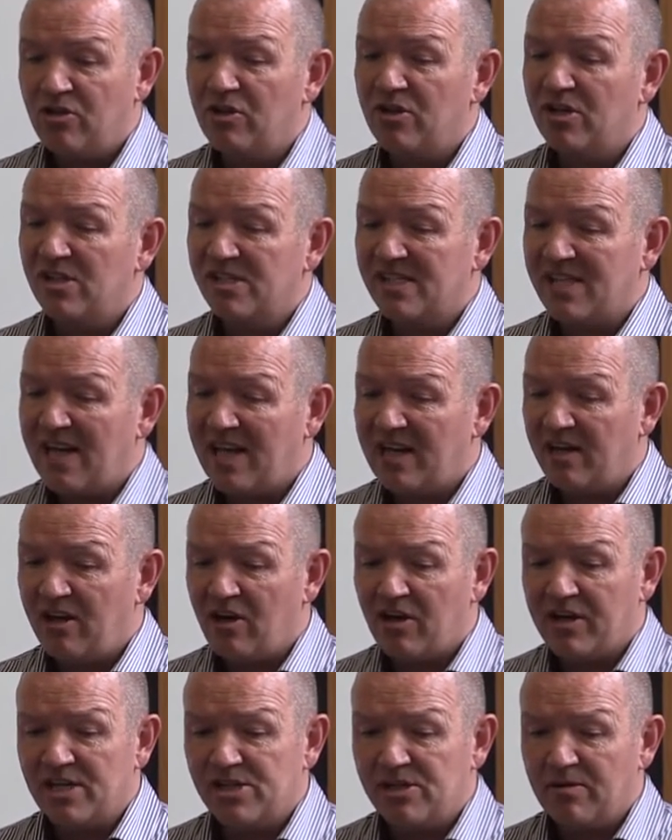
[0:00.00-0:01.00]
Understand
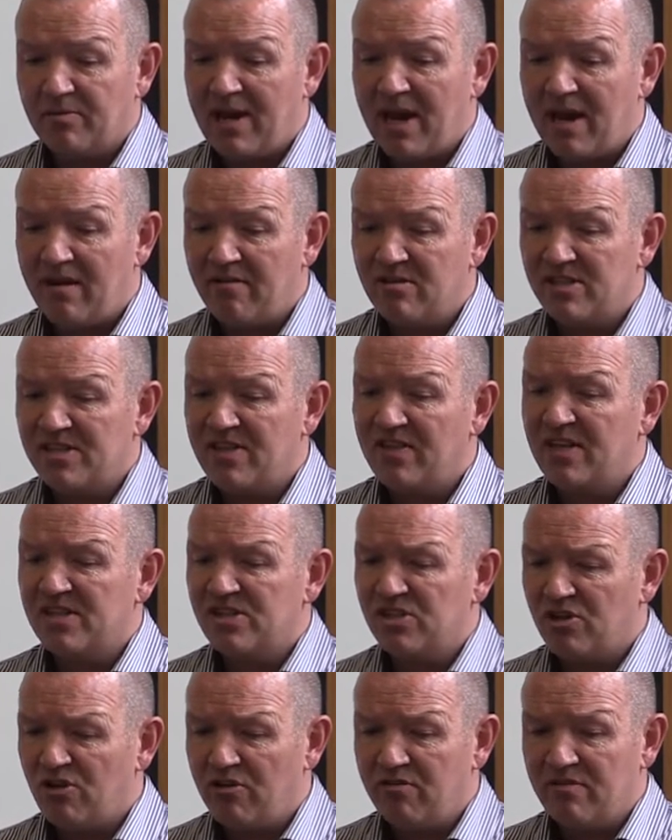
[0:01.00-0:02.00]
our kinship carers and their
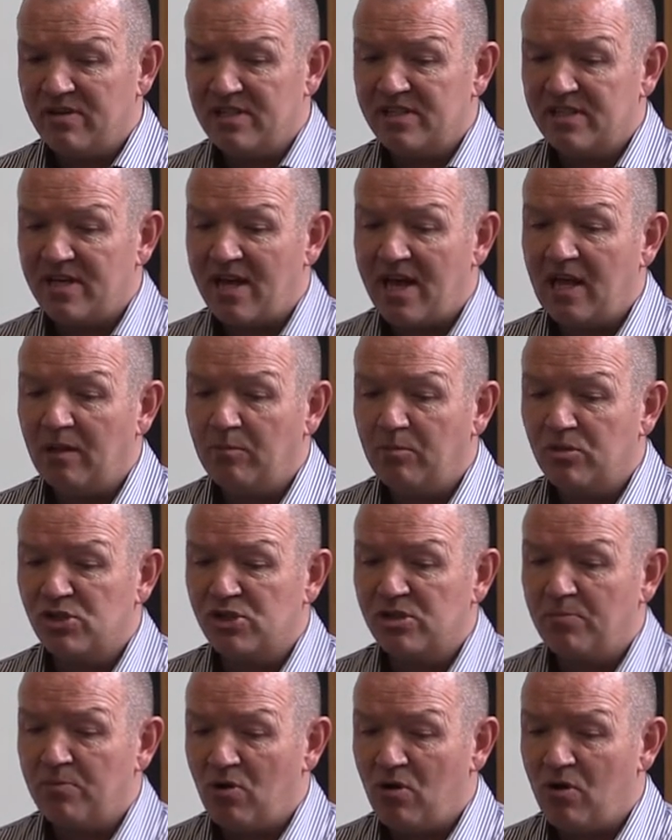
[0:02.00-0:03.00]
stories to help us
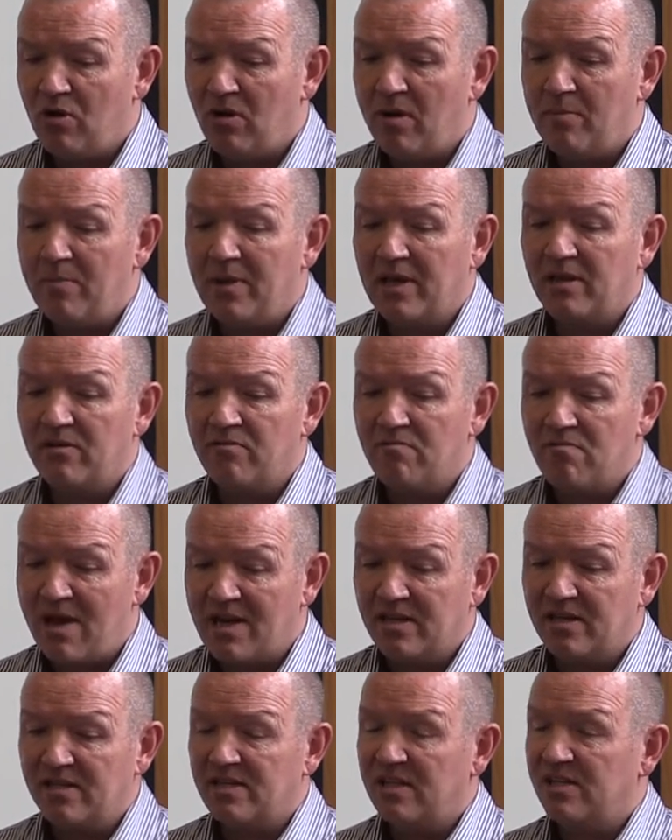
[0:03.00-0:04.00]
support and make the
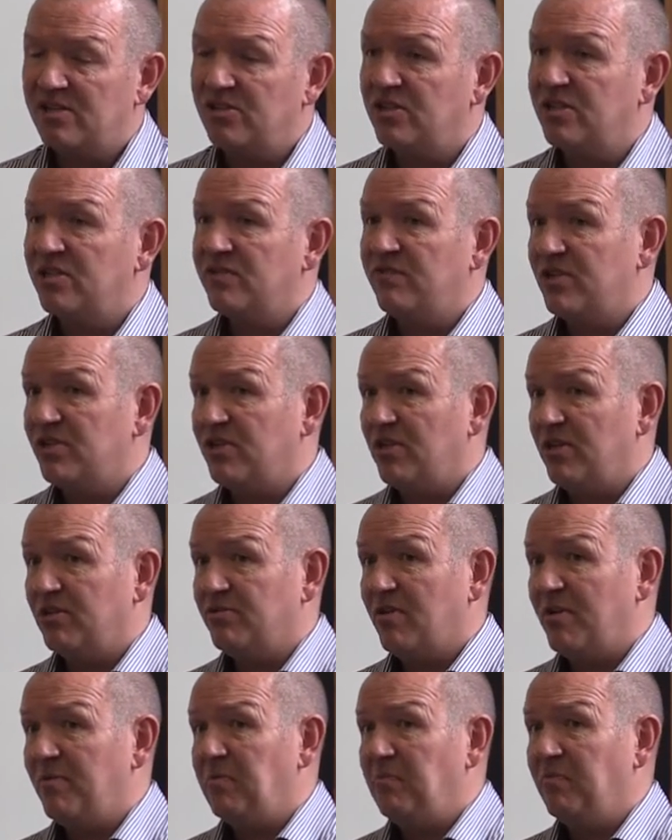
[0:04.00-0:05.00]
right decisions for
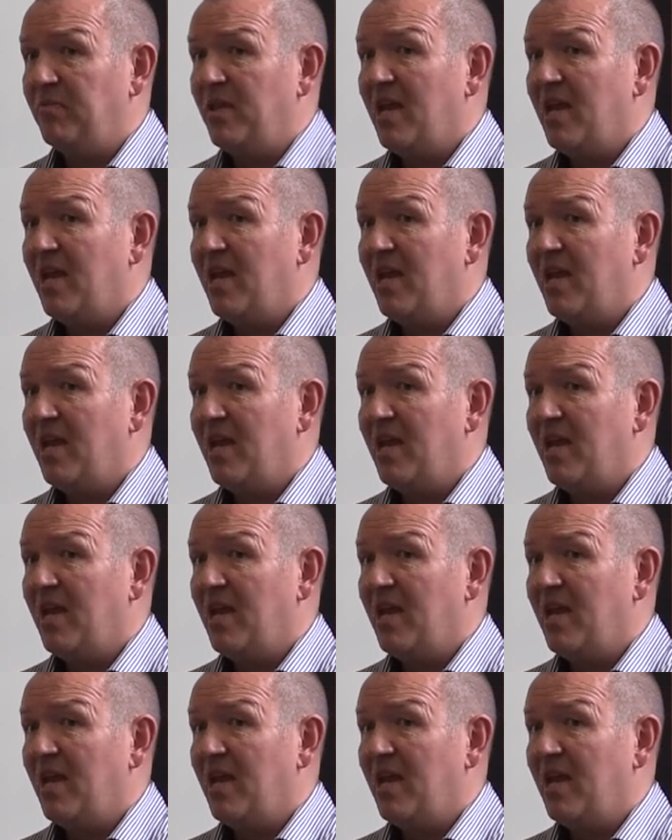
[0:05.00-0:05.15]
children.